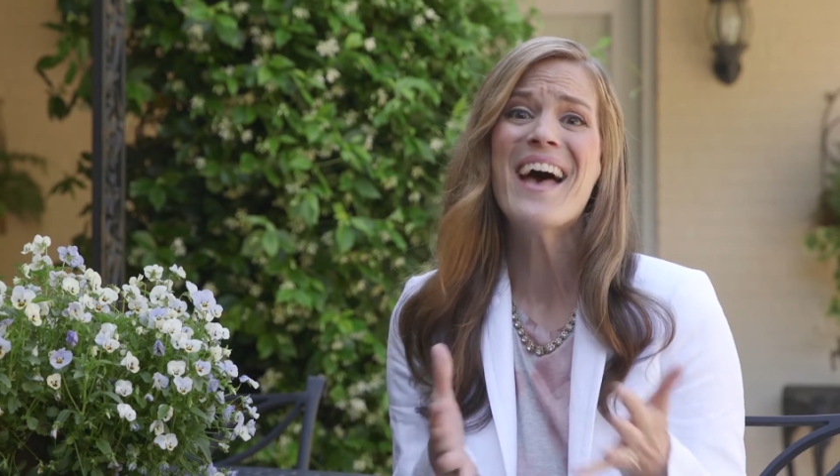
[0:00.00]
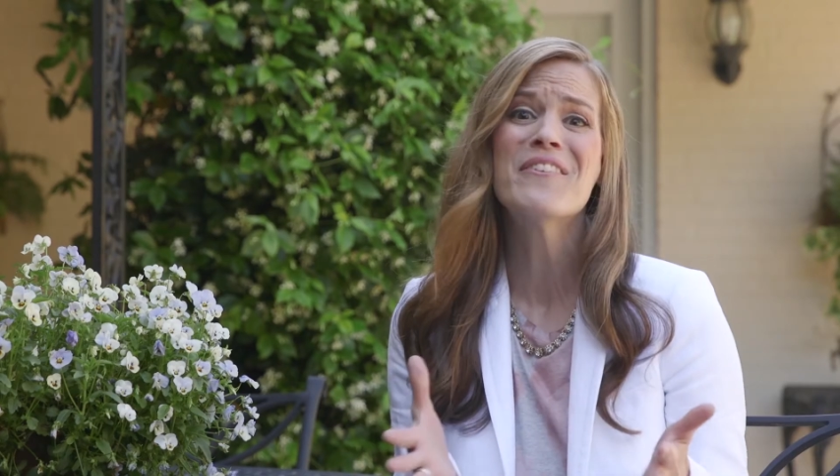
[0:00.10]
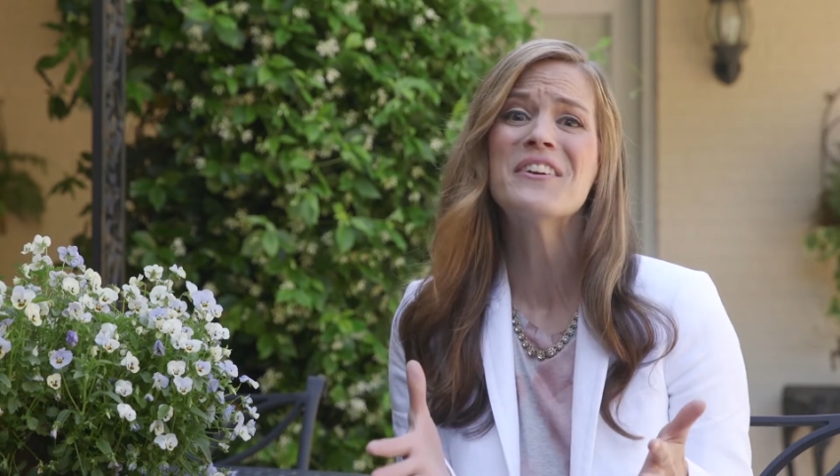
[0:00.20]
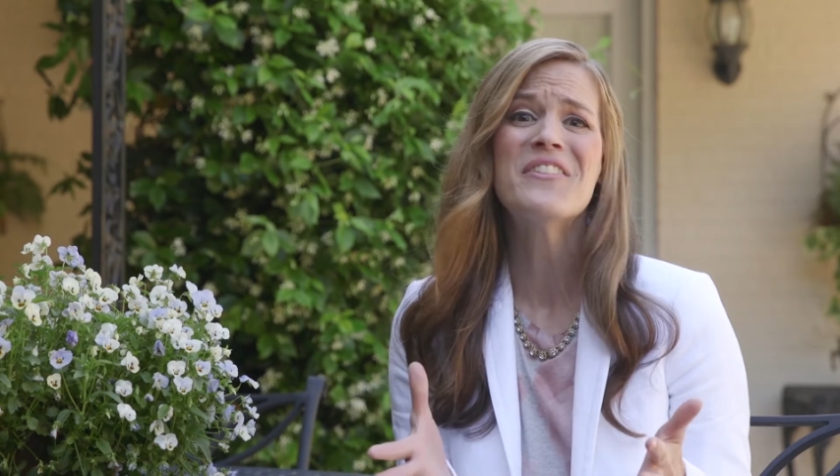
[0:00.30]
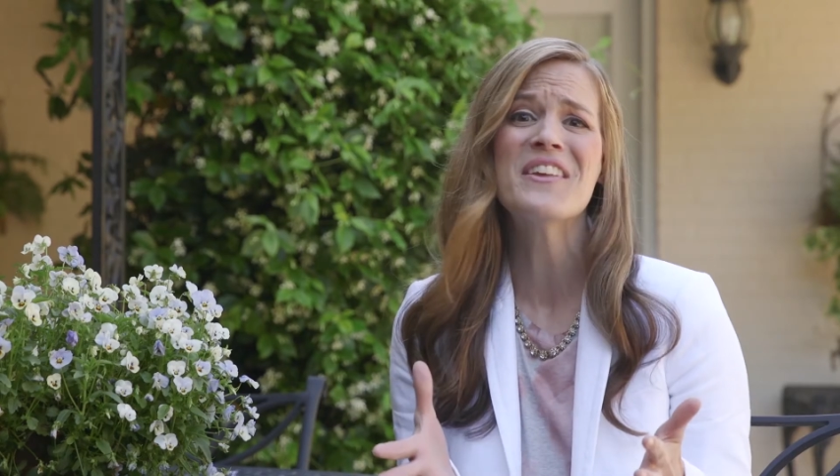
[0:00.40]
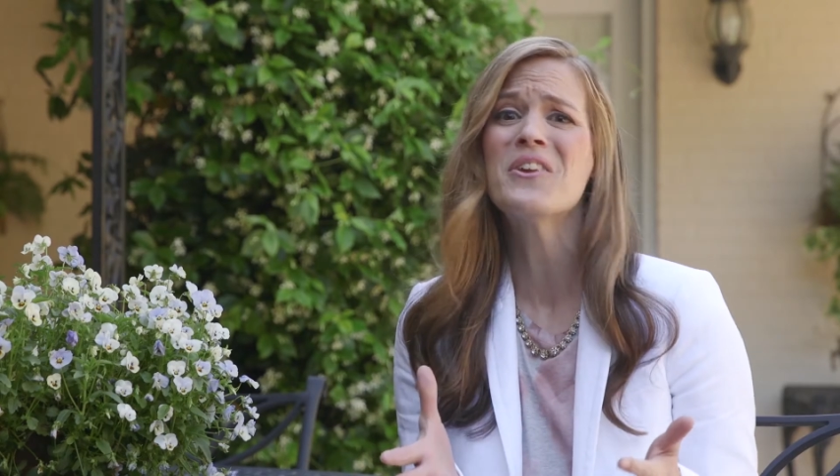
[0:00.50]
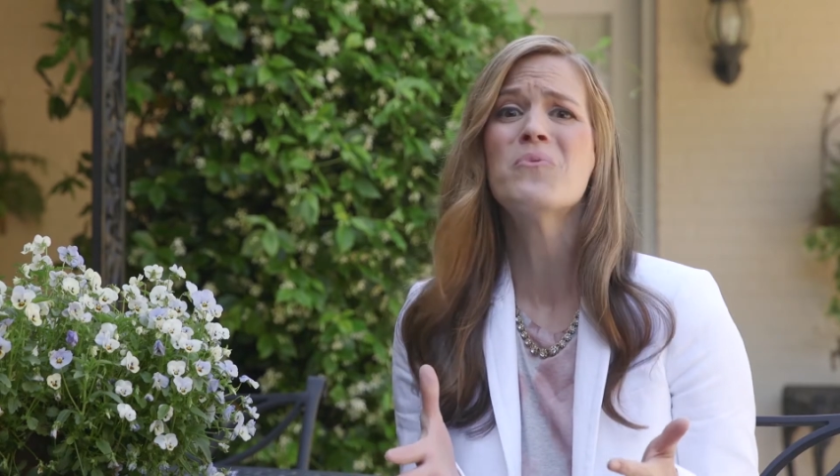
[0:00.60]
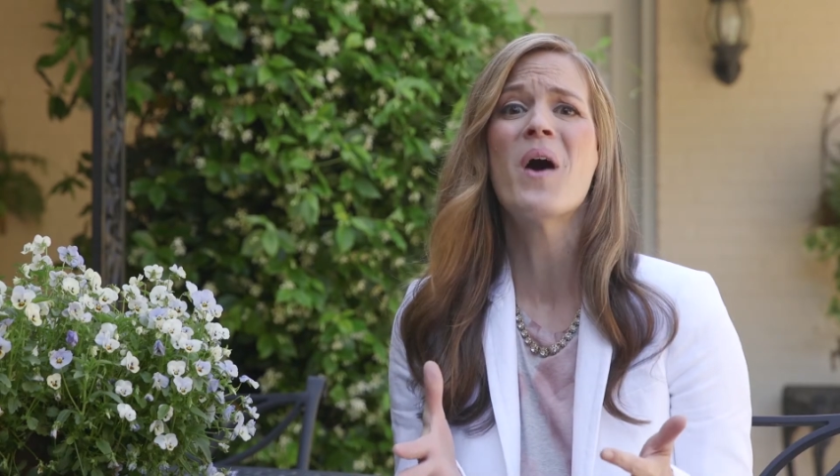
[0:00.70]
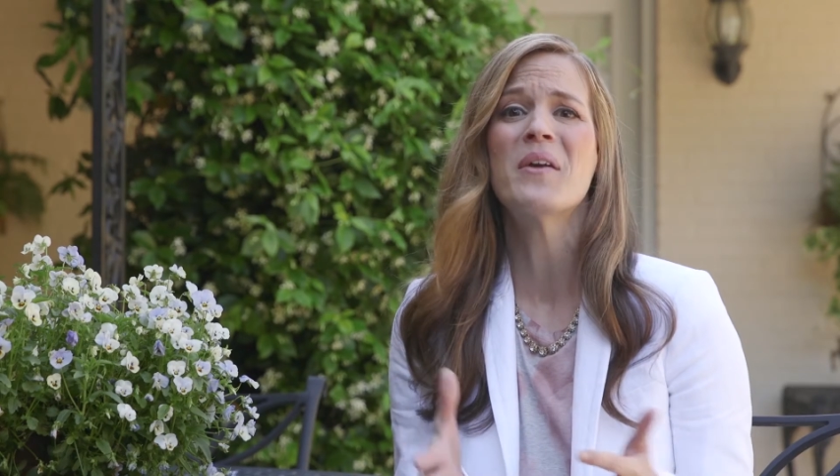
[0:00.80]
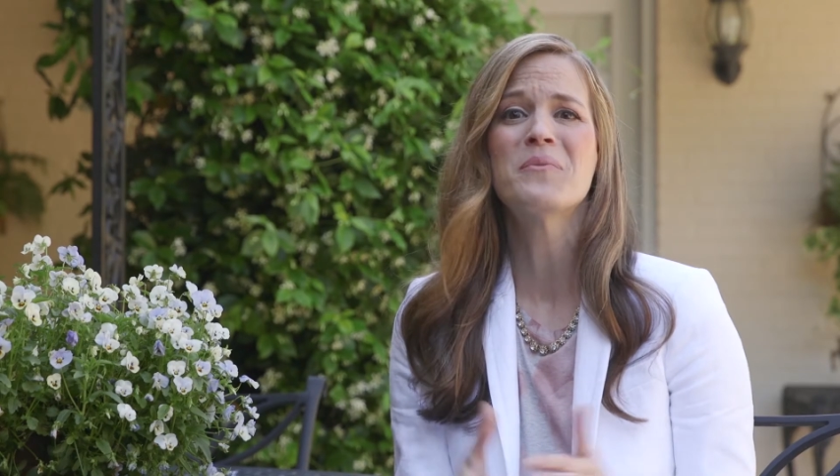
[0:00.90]
everything you
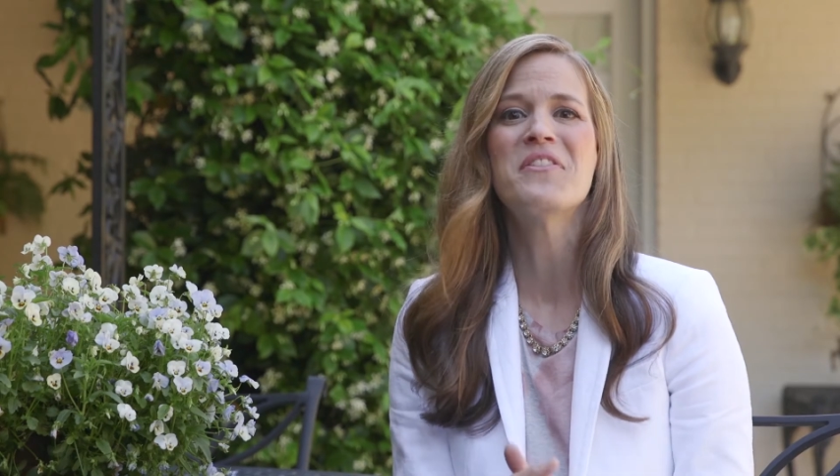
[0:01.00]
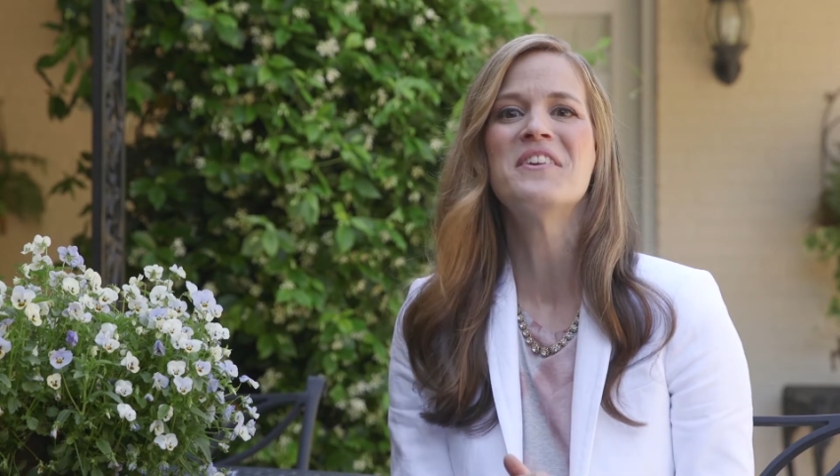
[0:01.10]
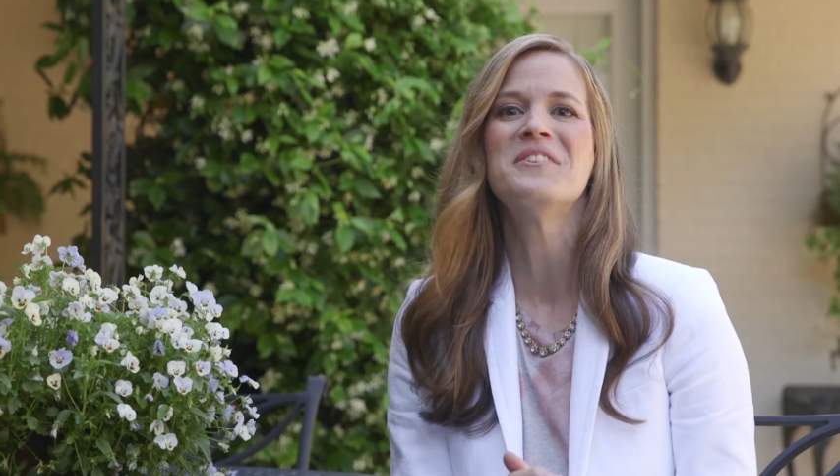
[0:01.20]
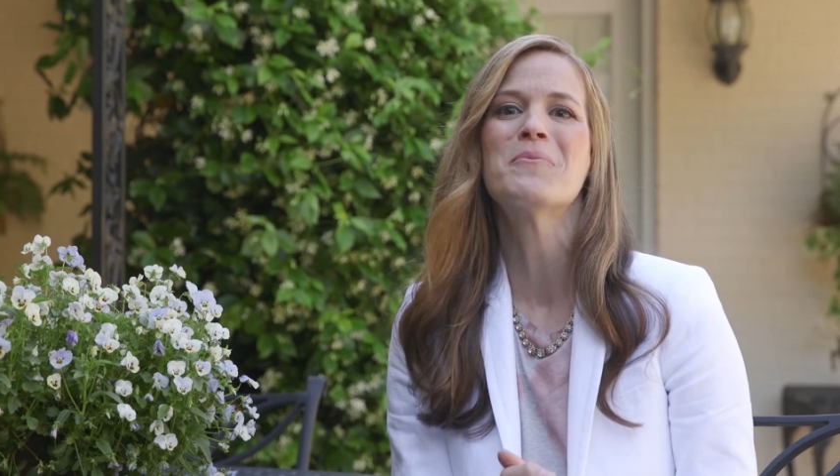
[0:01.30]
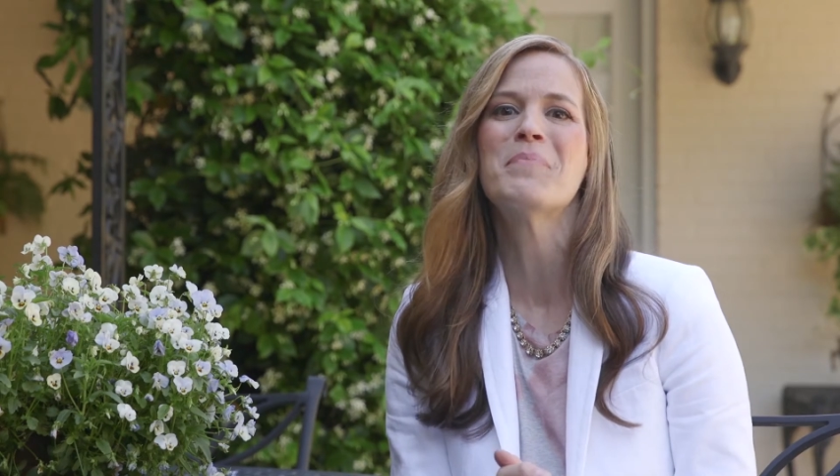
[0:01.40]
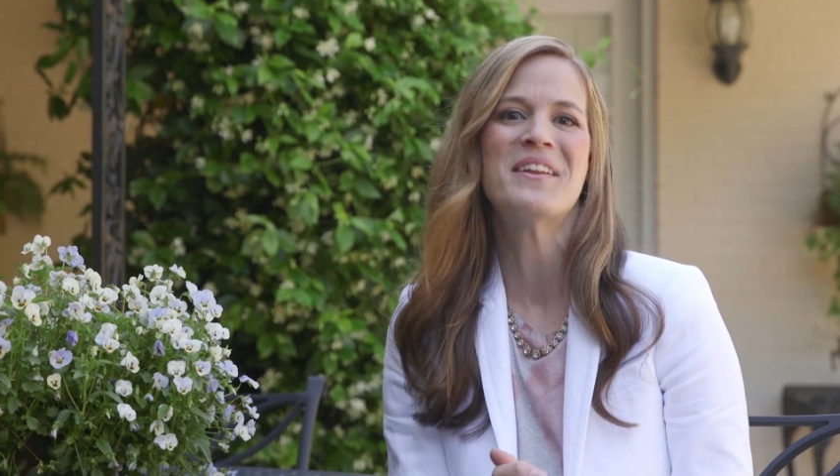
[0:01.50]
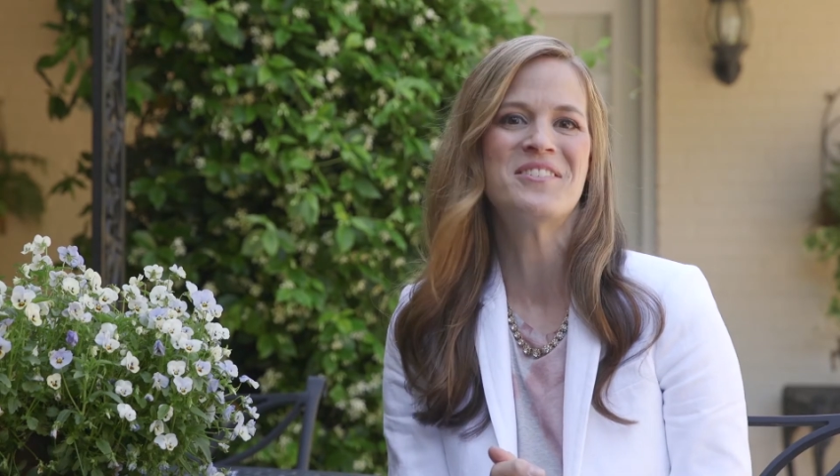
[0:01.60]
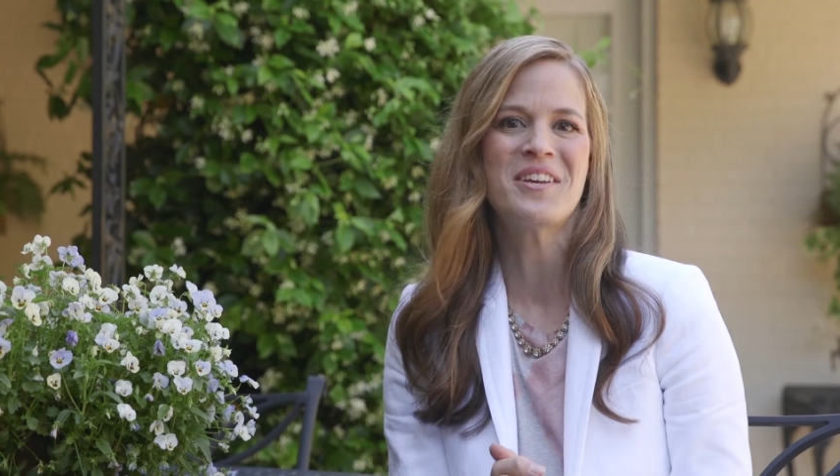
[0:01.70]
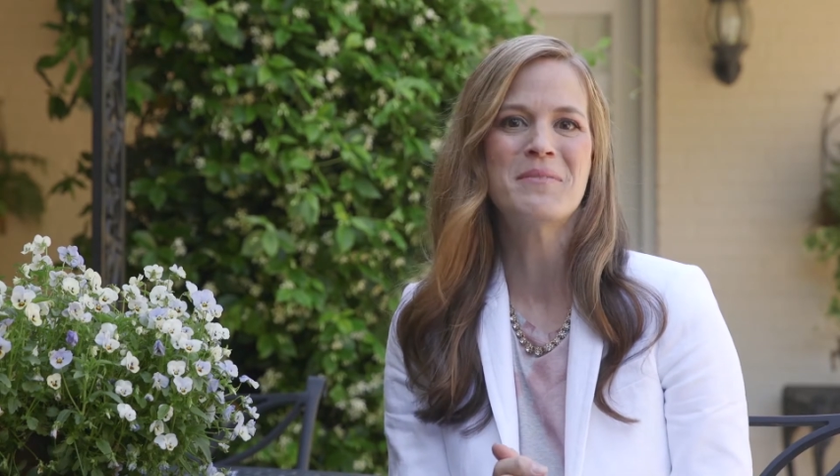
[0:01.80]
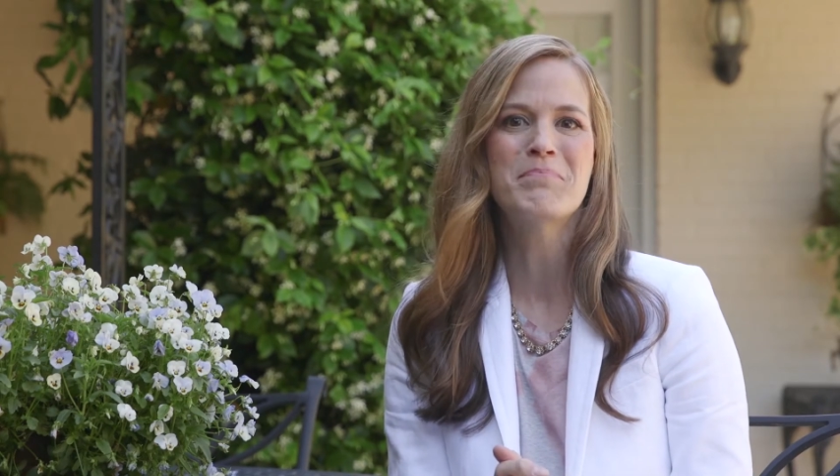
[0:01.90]
want within your
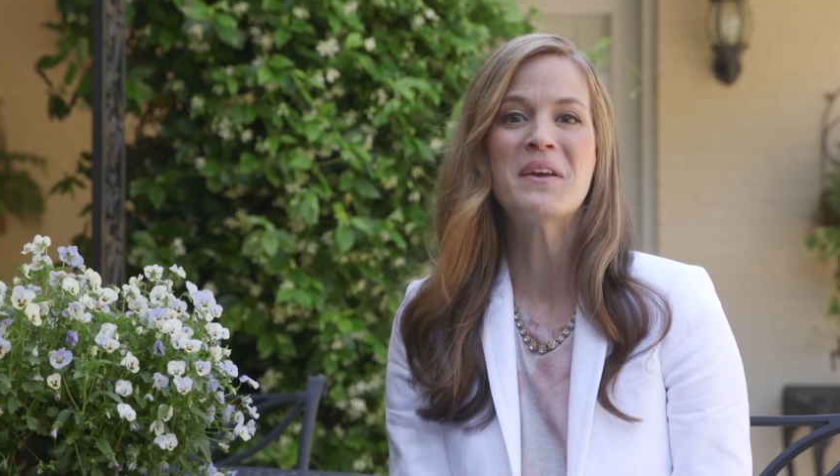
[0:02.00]
budget,